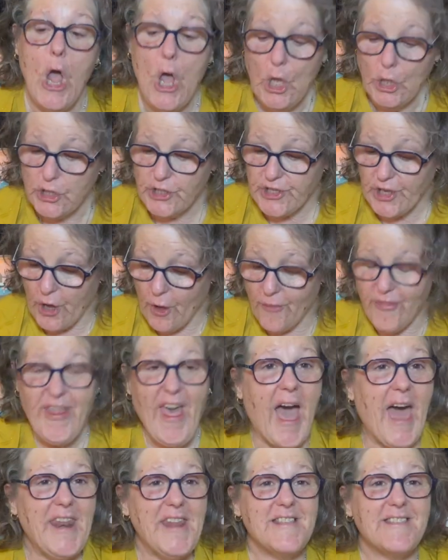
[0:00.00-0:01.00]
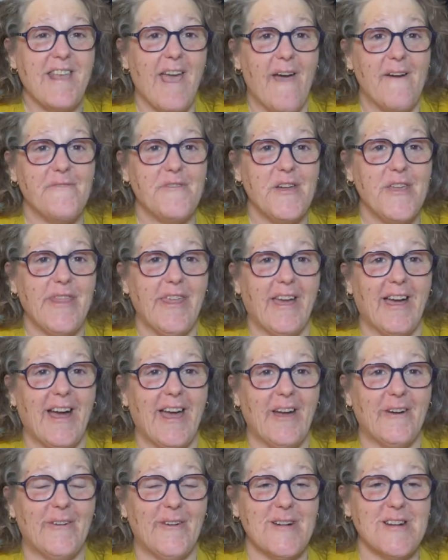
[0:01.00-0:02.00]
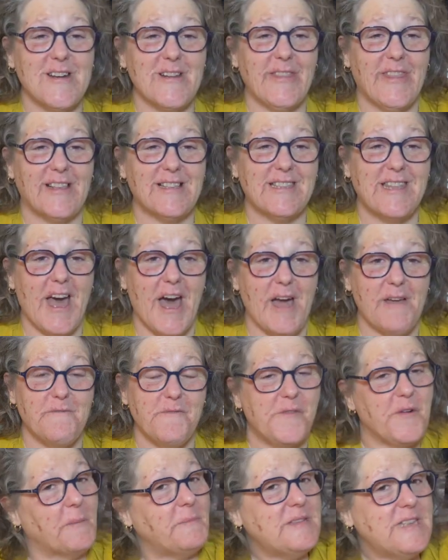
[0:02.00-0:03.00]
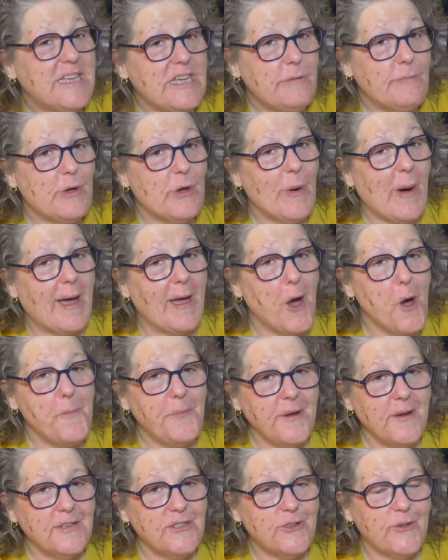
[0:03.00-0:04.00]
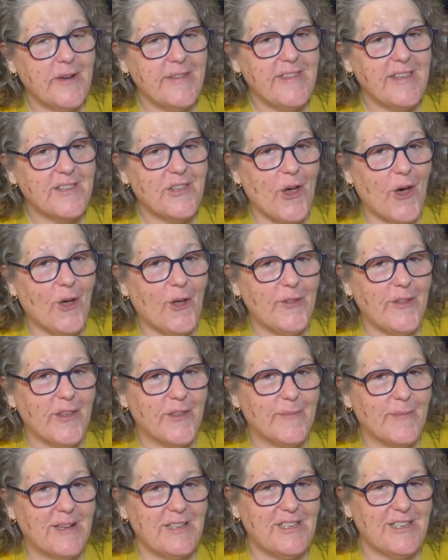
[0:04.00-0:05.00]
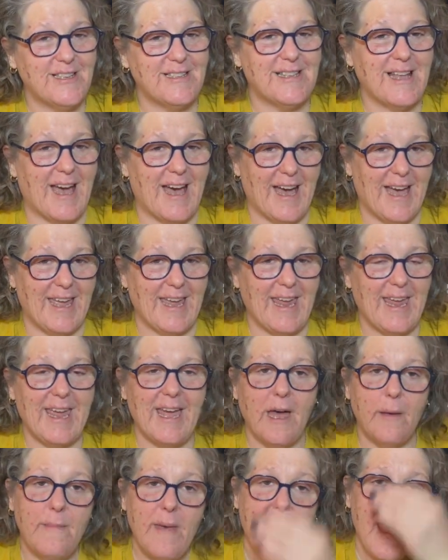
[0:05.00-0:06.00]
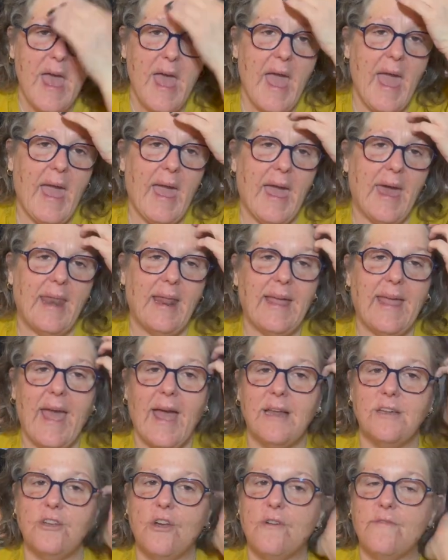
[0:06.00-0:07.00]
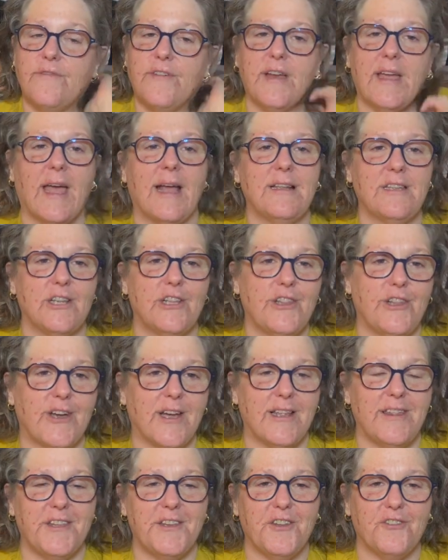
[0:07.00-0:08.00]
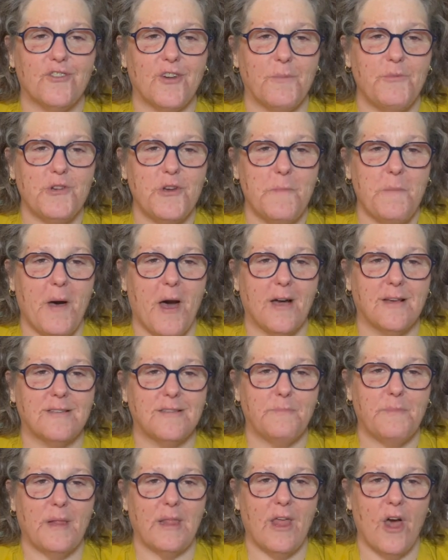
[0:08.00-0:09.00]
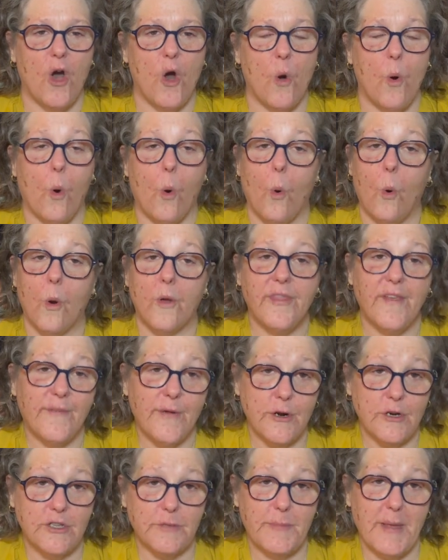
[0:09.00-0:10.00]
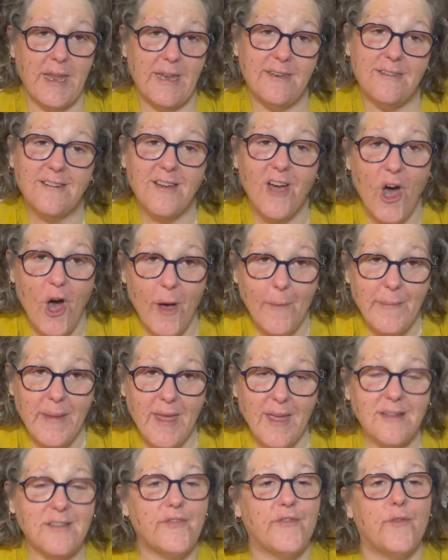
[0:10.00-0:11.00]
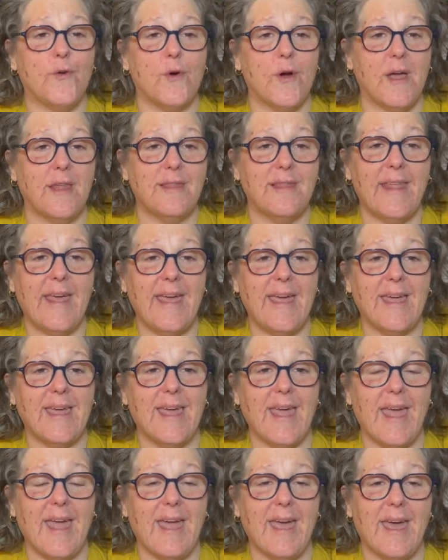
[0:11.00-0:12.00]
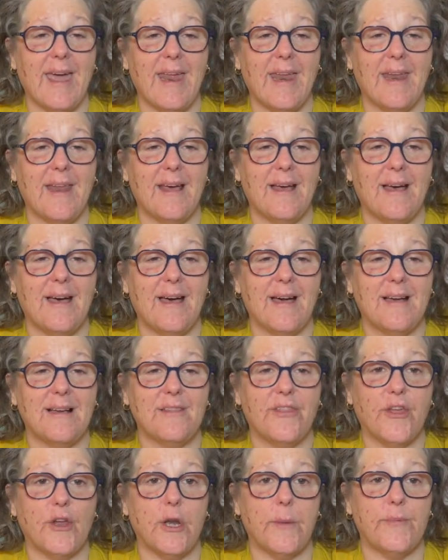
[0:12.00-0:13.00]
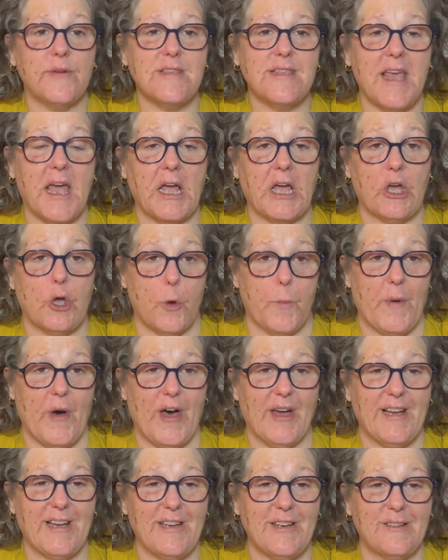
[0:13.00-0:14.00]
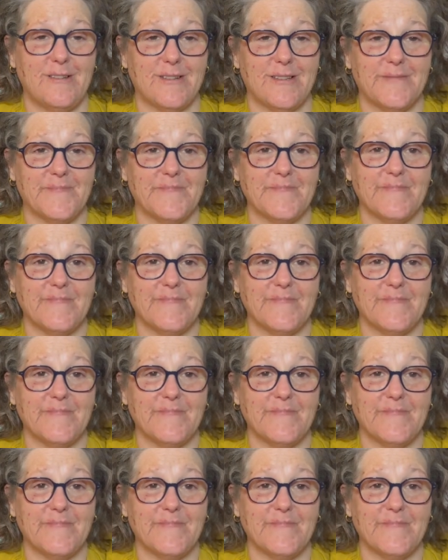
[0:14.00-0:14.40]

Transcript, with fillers: So that is everything I ordered this time from Temu. I hope you're enjoying these hauls as much as I am. And again, don't forget to look in the description box below or the first pinned comment for a link and a 30% coupon code.